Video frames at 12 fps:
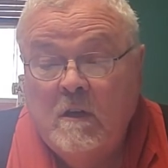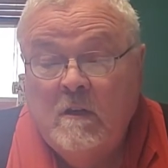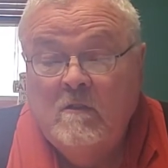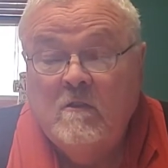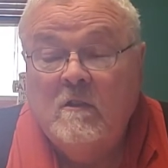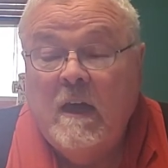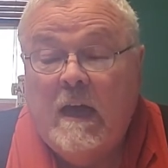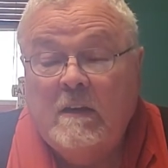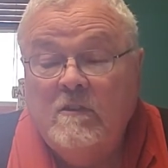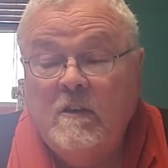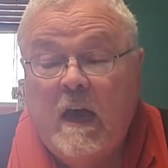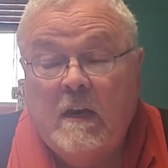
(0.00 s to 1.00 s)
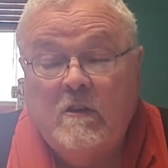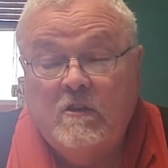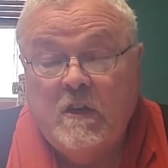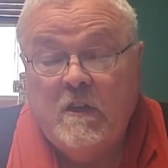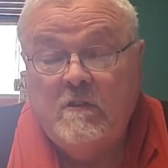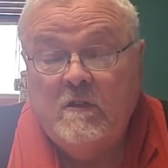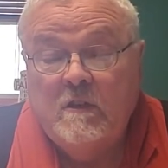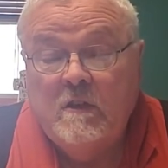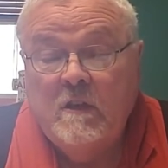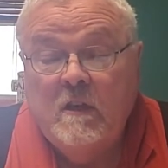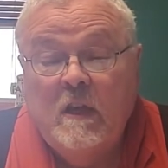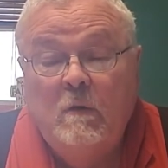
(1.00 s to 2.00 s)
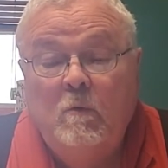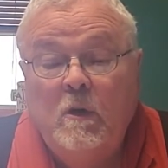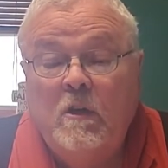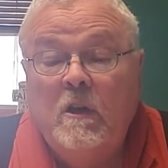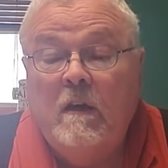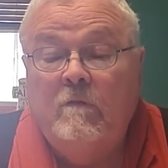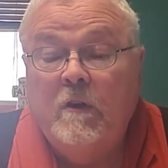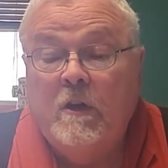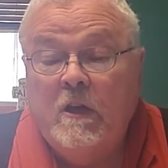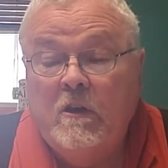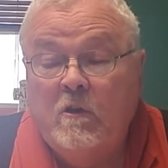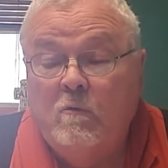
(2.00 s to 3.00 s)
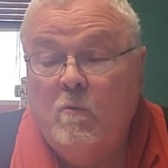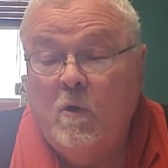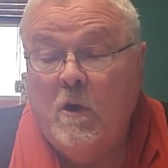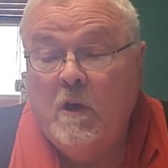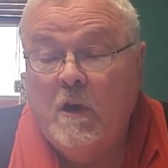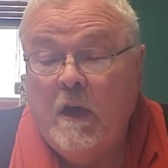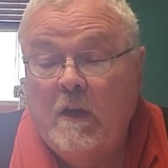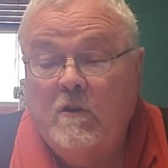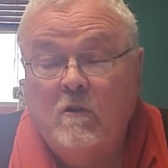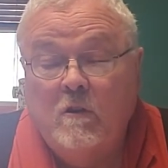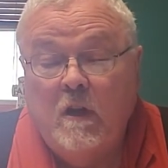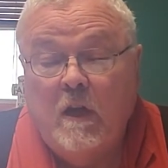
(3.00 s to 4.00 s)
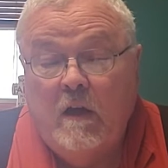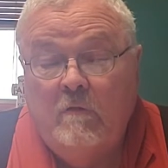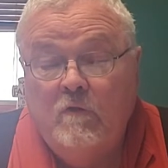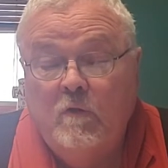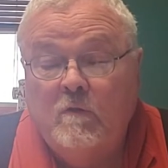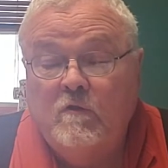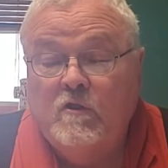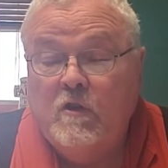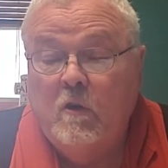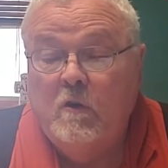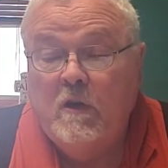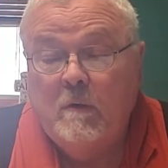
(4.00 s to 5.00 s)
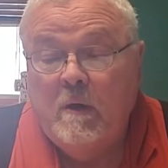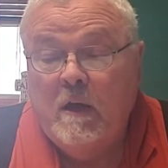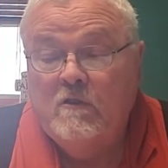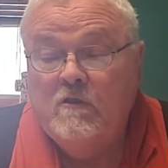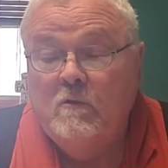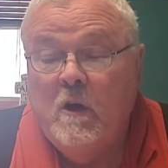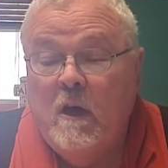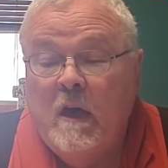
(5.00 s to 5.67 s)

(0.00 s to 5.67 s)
It says God is not unjust. He will not forget your work and your love you have shown him as you